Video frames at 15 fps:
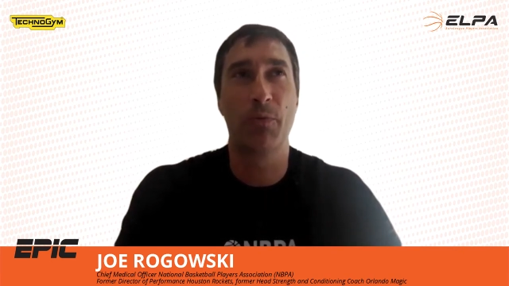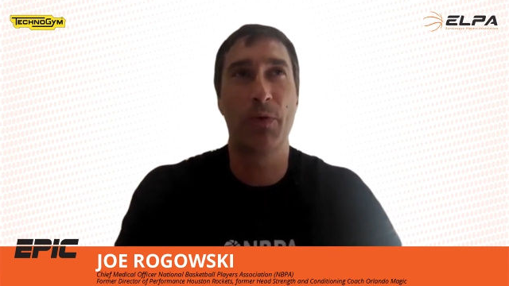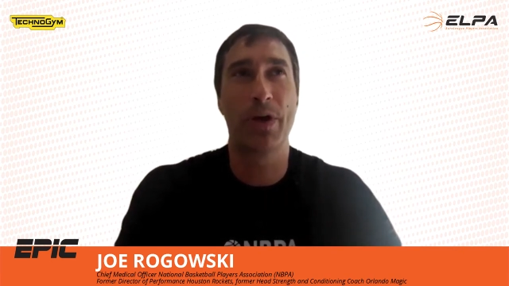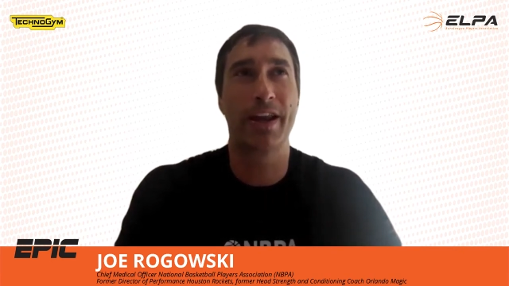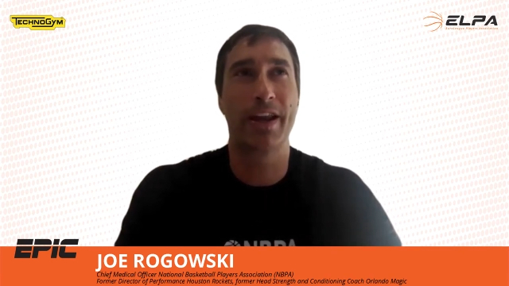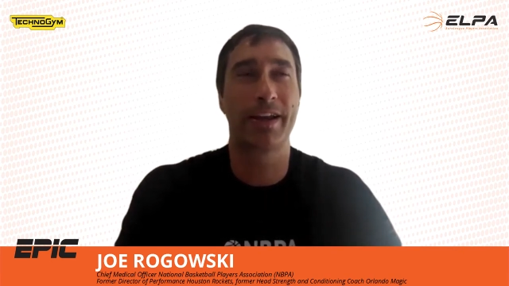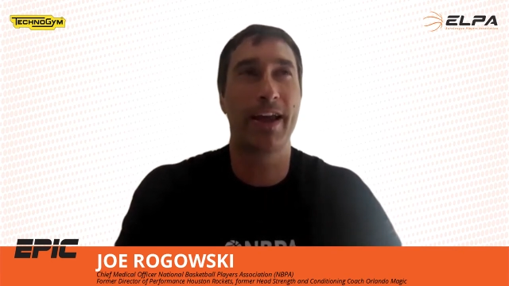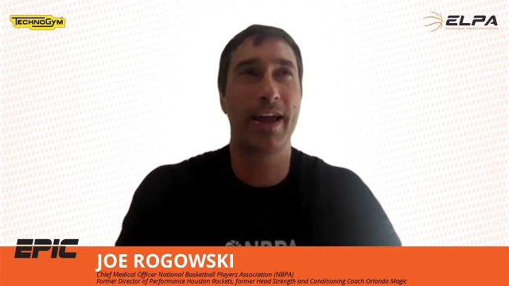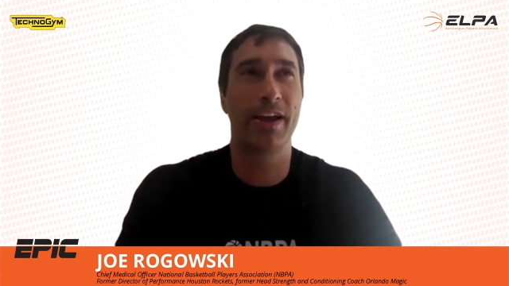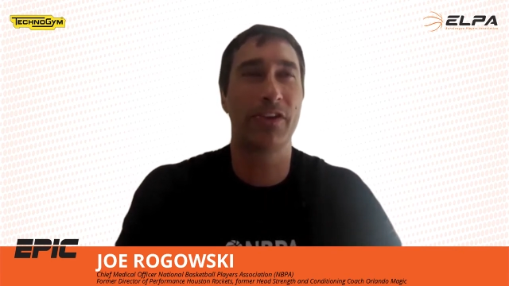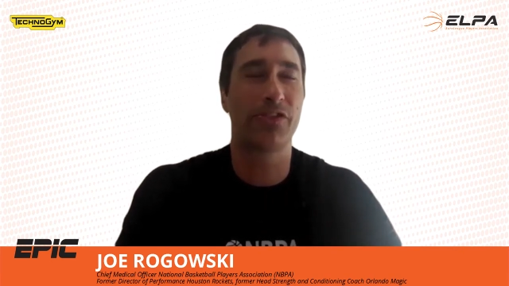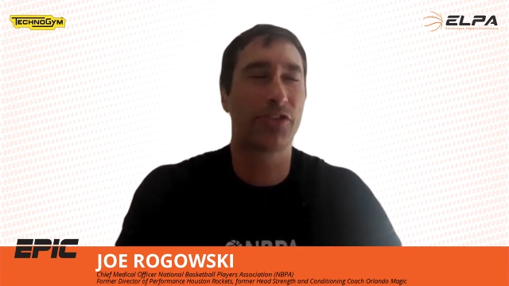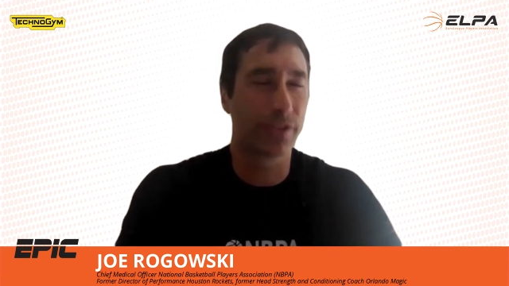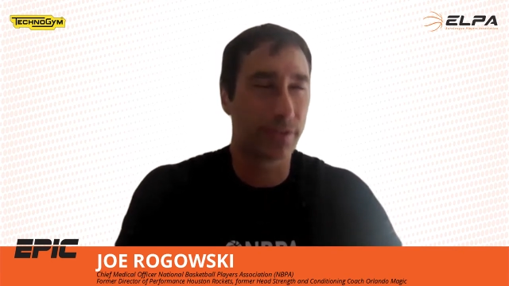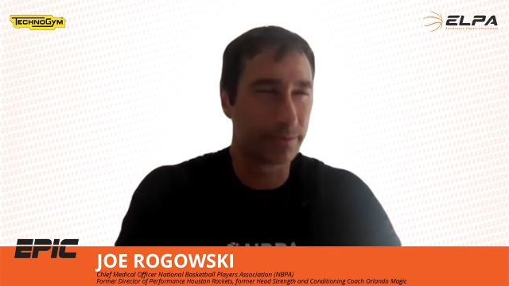We had a
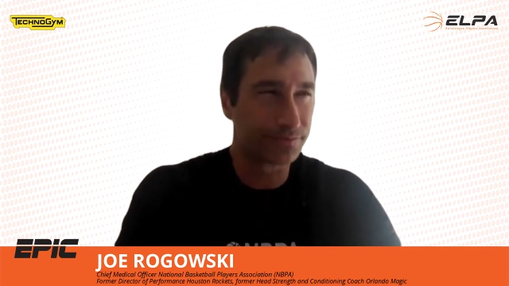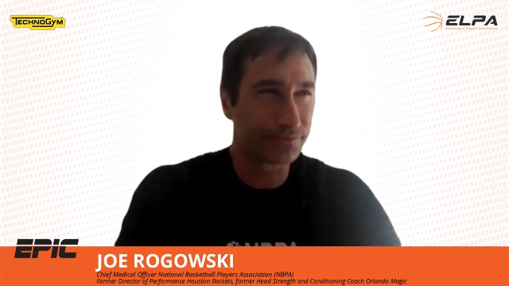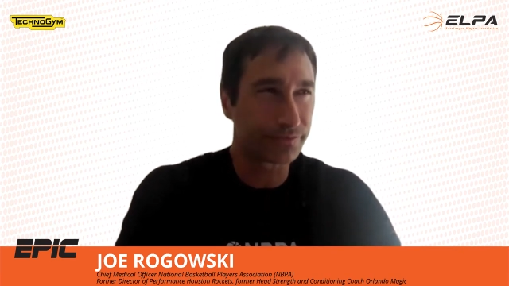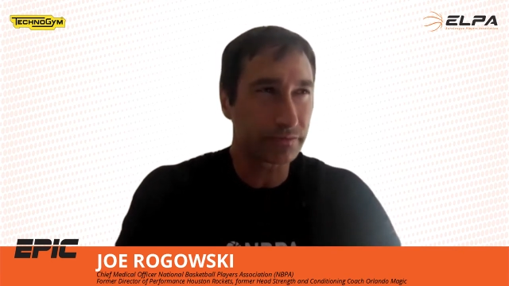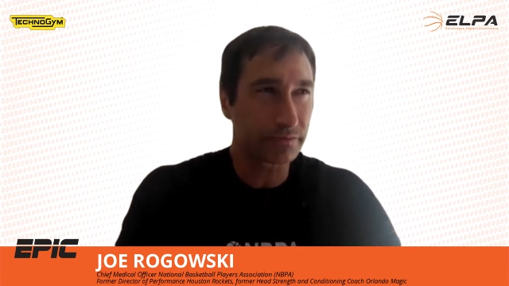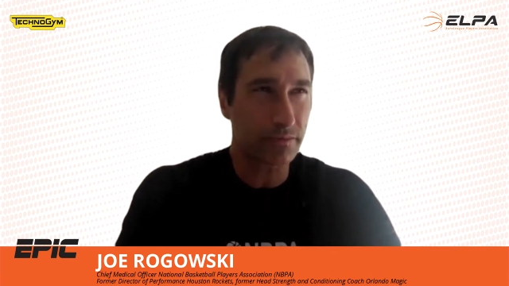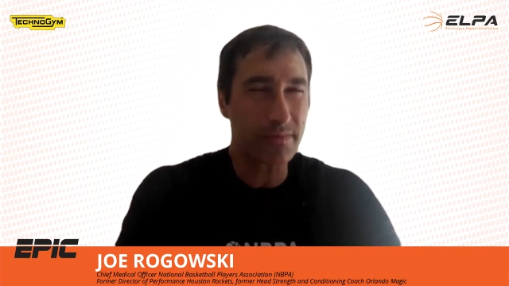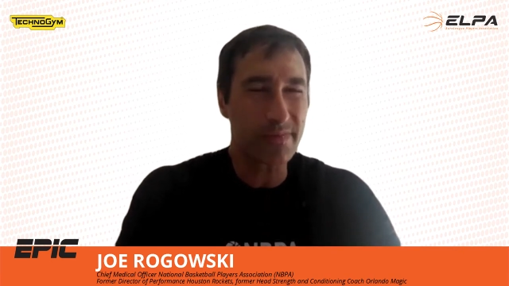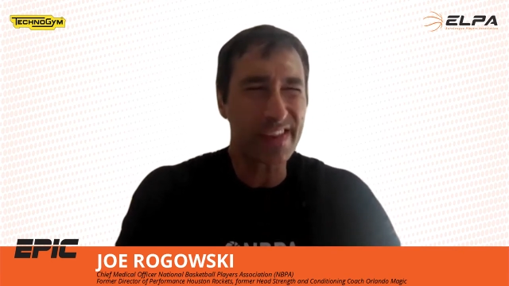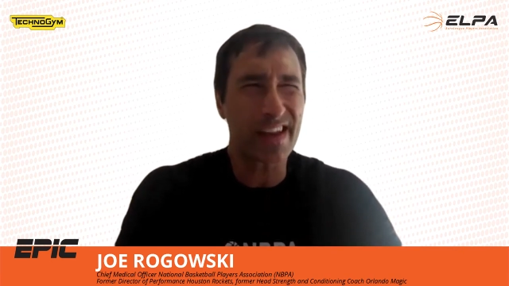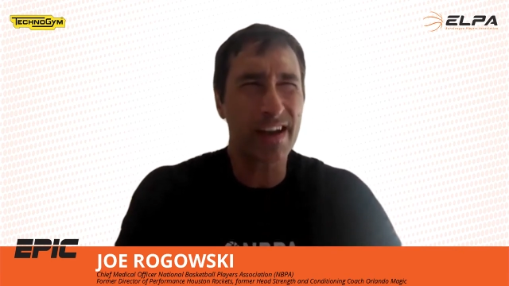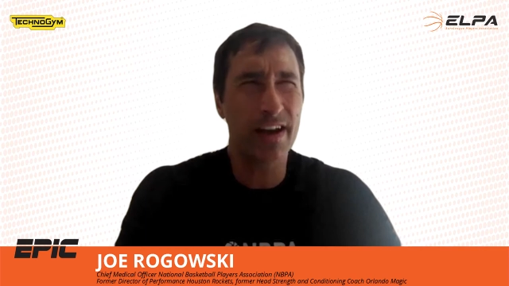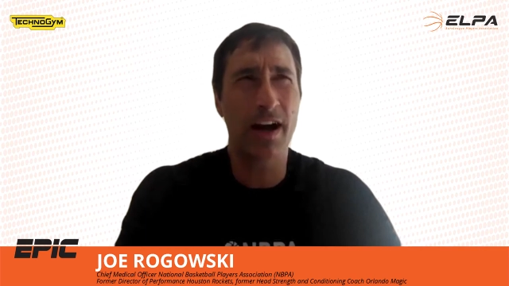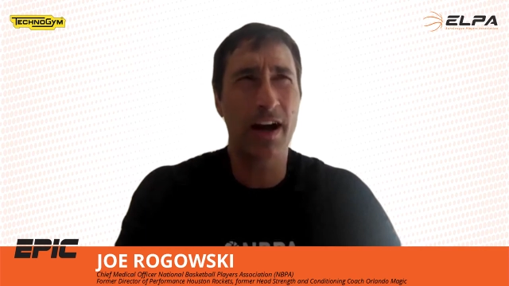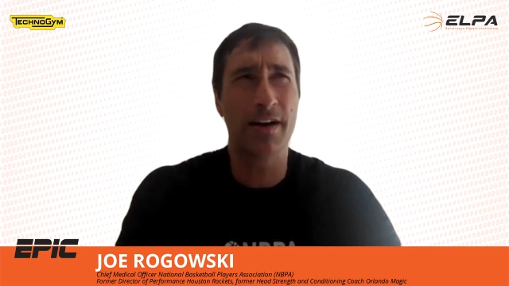case,
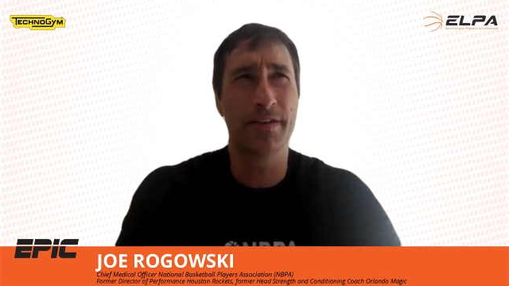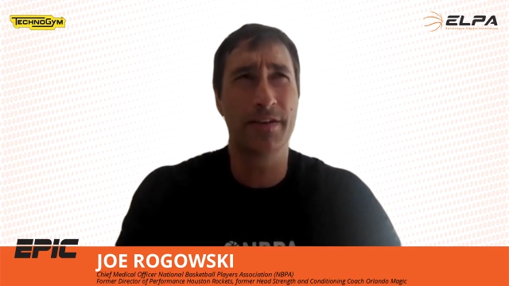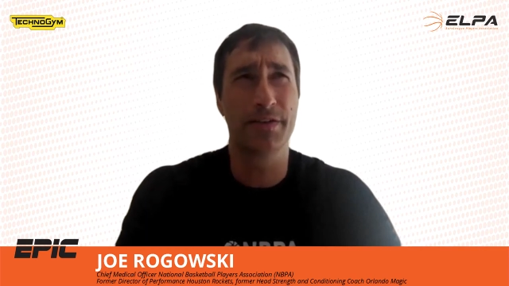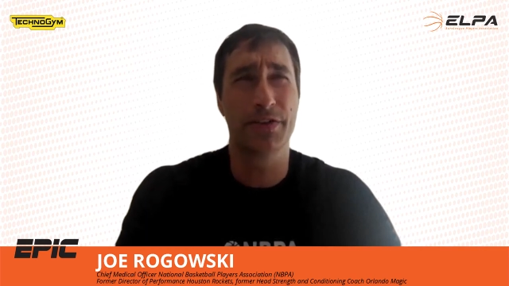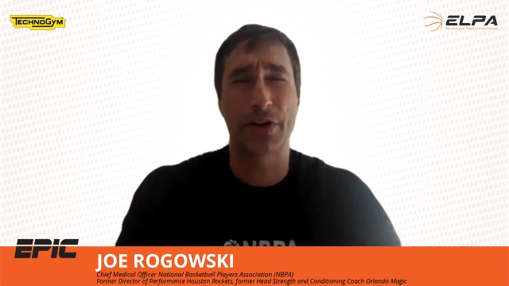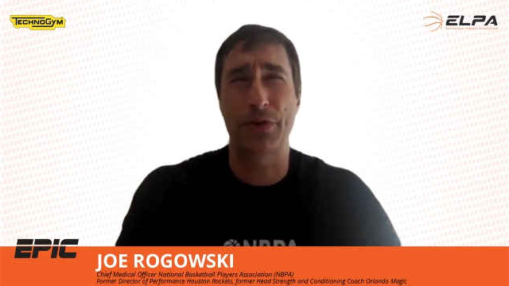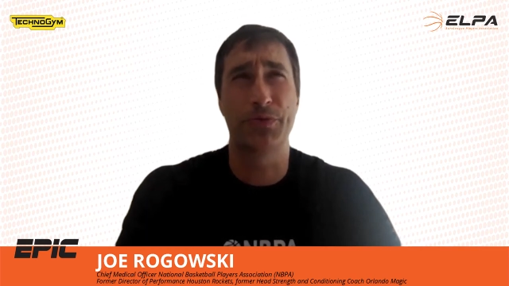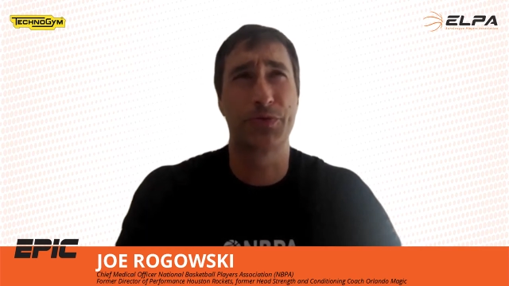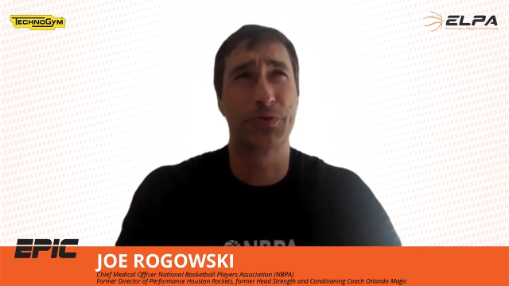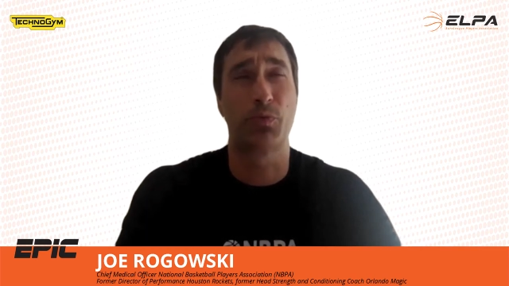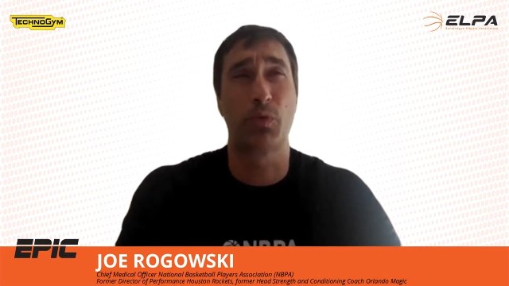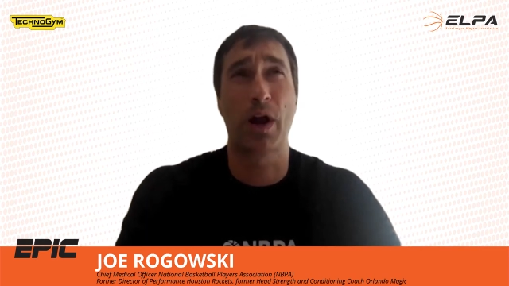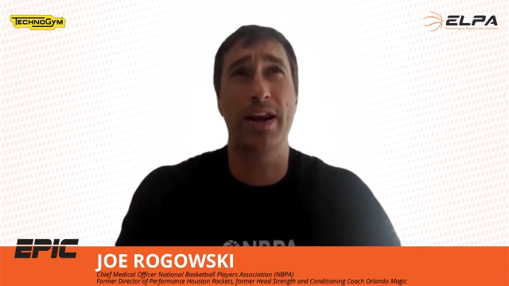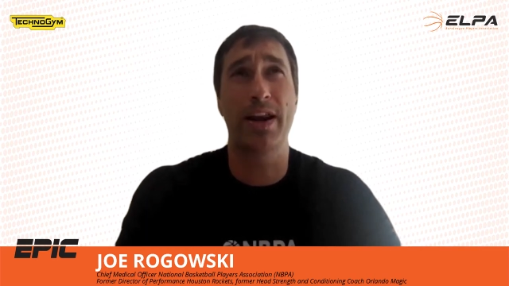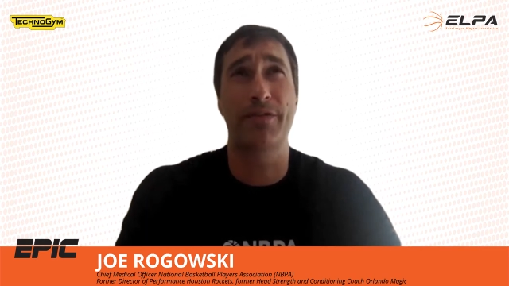it was
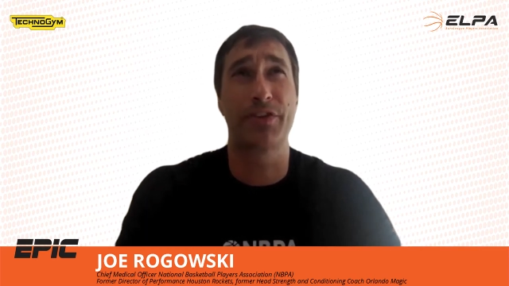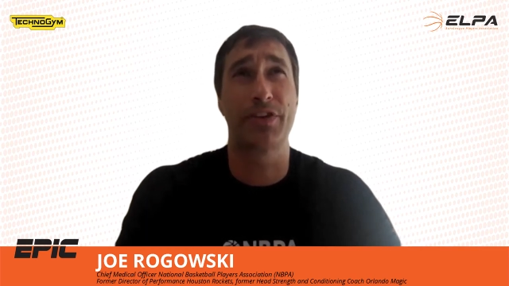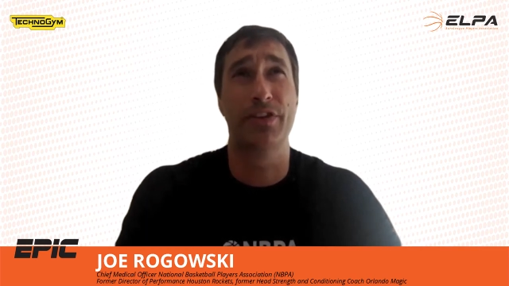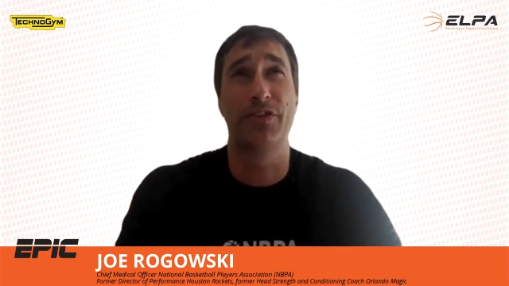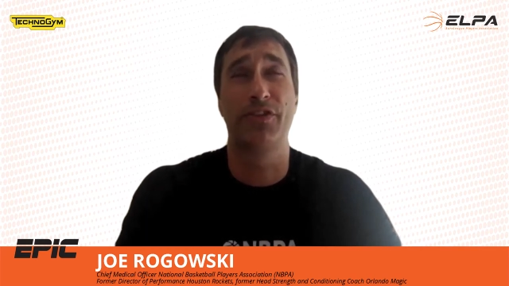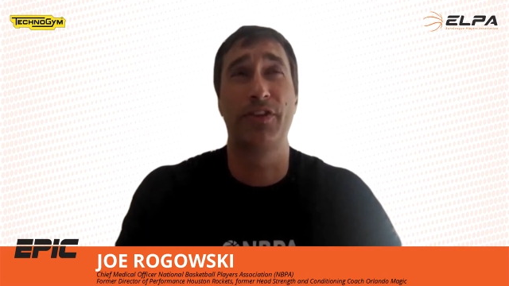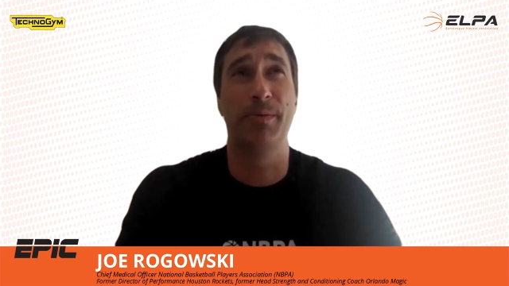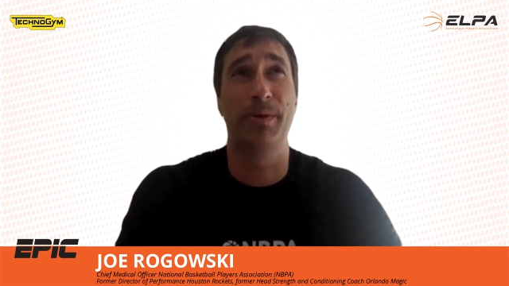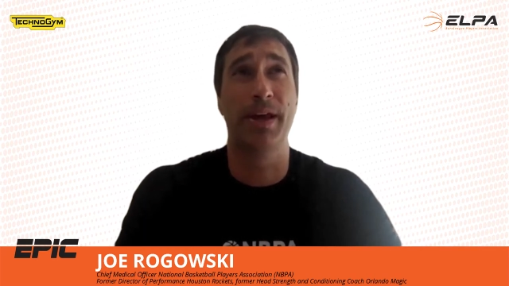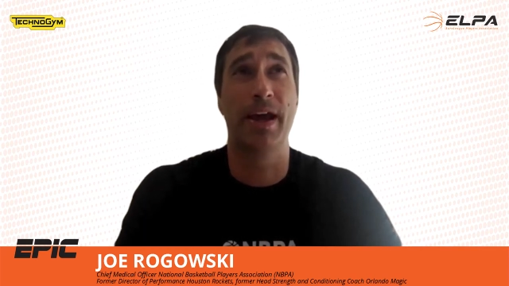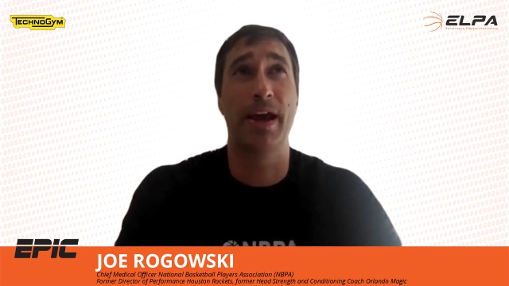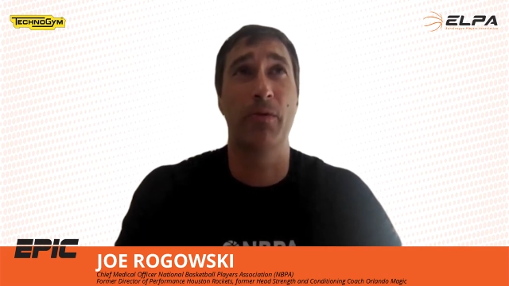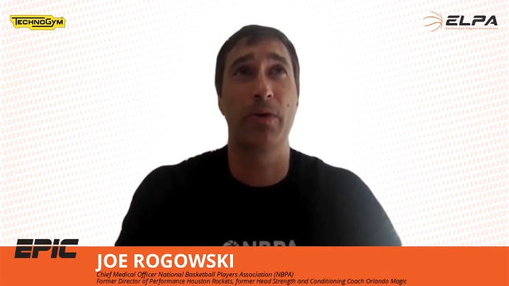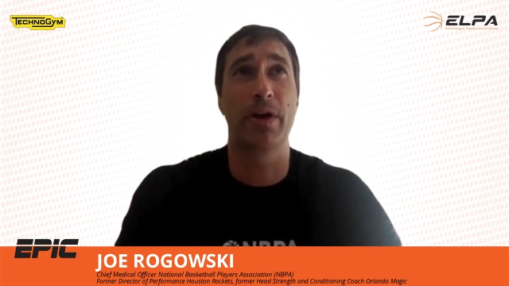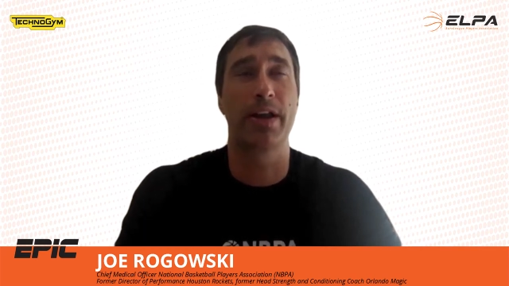right after the CBA,